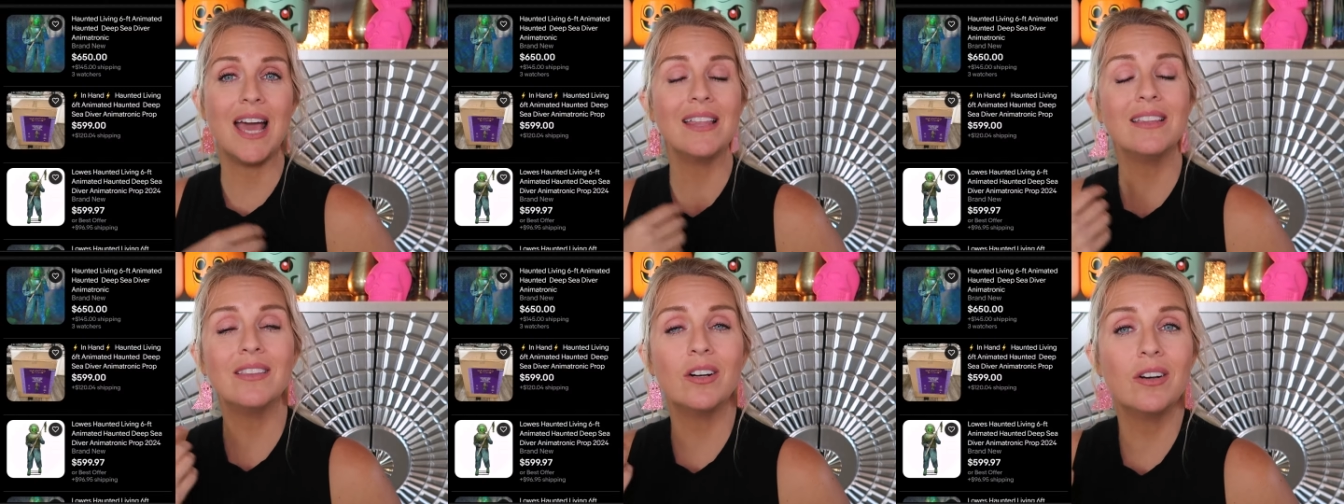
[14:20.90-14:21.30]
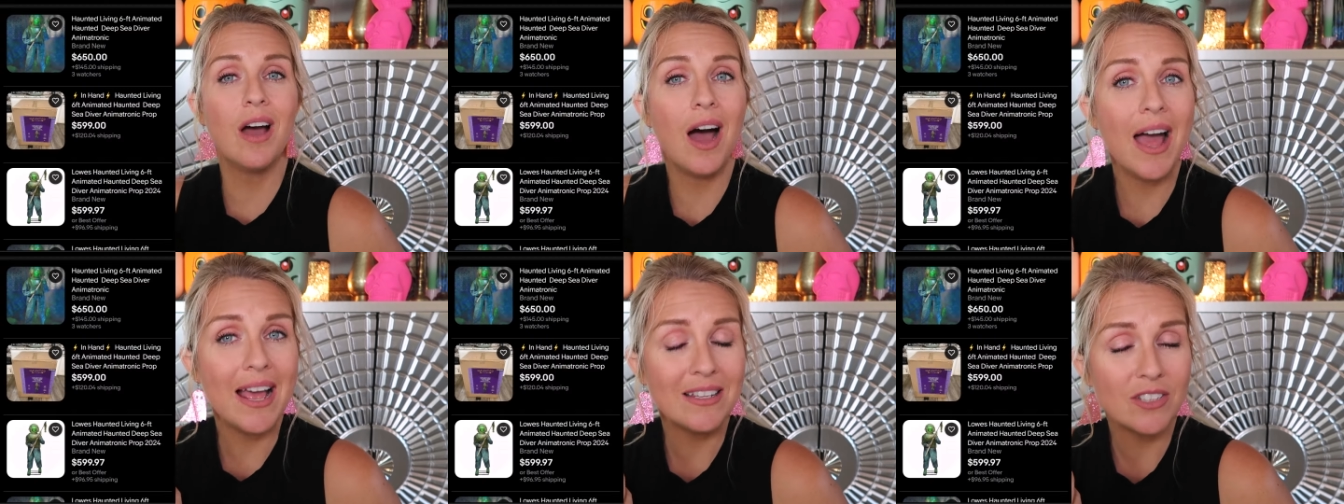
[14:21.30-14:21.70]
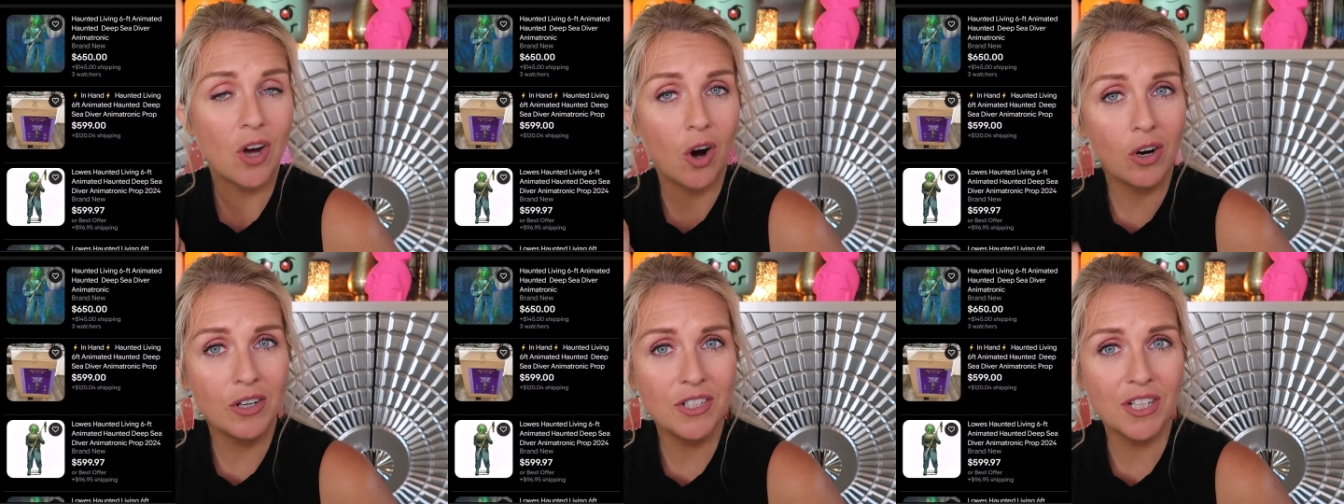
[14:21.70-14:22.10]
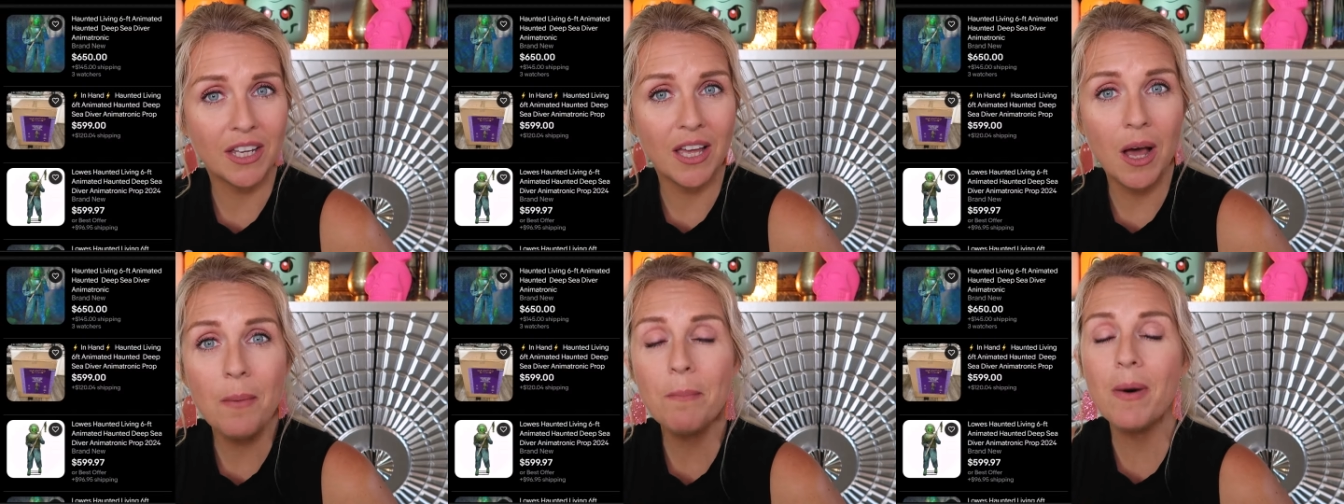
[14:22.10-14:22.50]
now that they're not as hard to
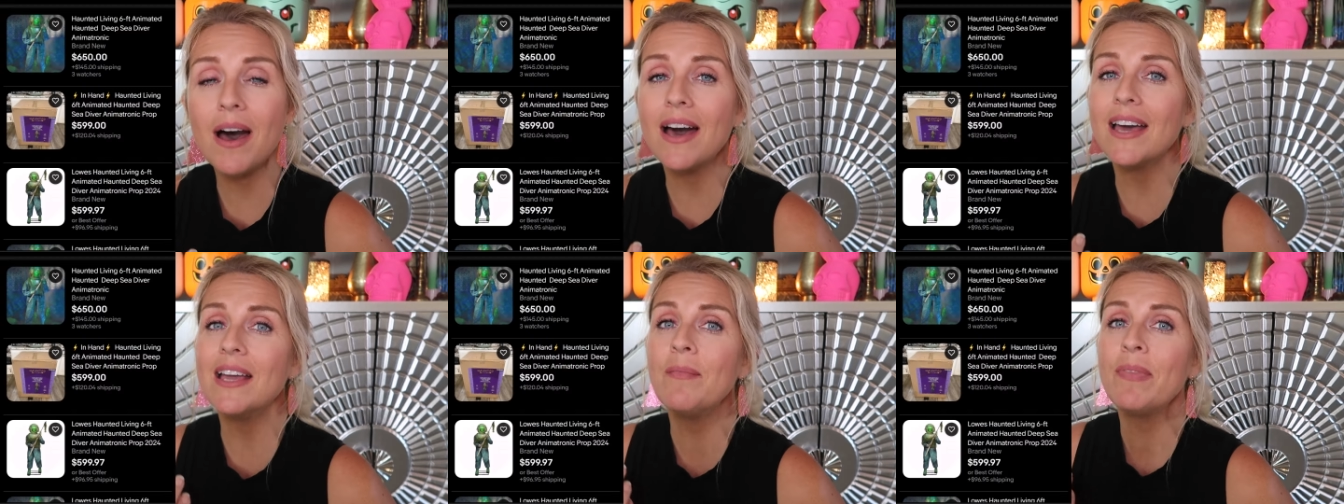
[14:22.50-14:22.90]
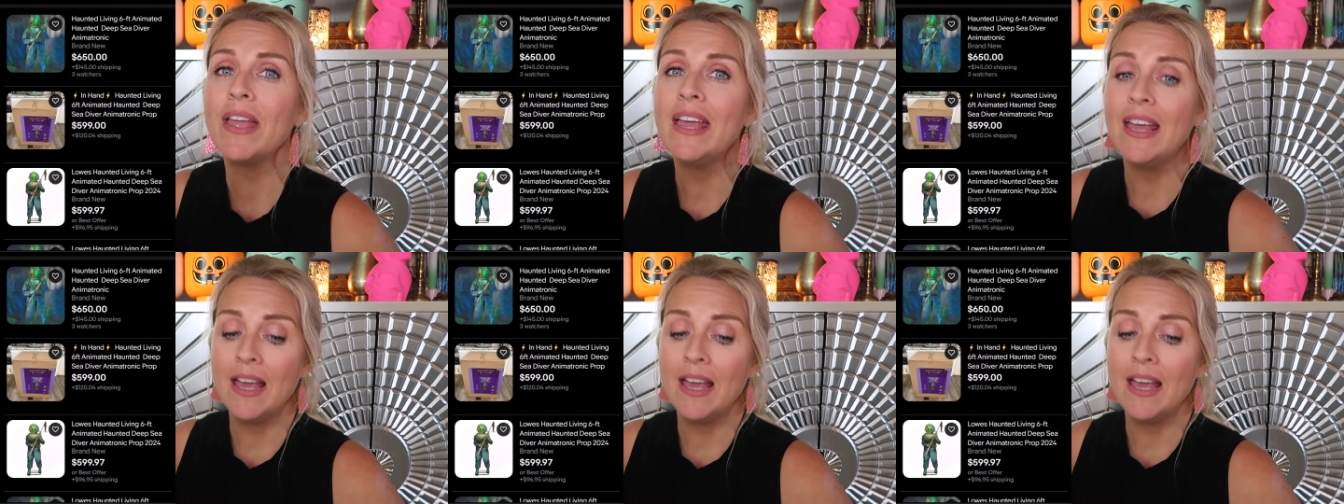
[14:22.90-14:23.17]
come by,